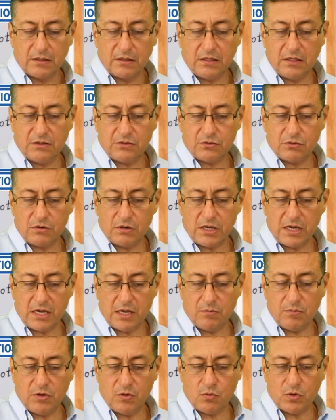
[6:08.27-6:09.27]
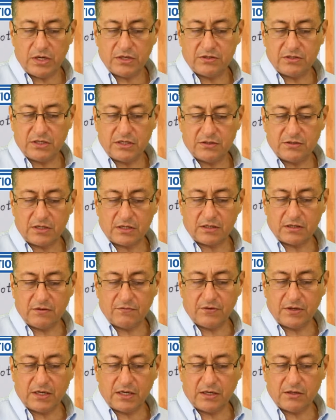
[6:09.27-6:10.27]
diesel A B Y C
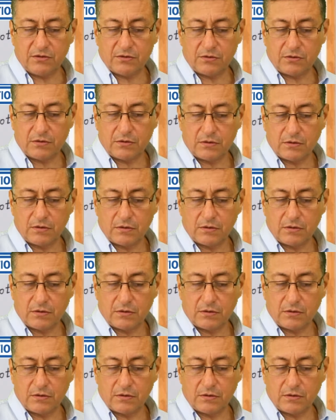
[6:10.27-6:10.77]
certification.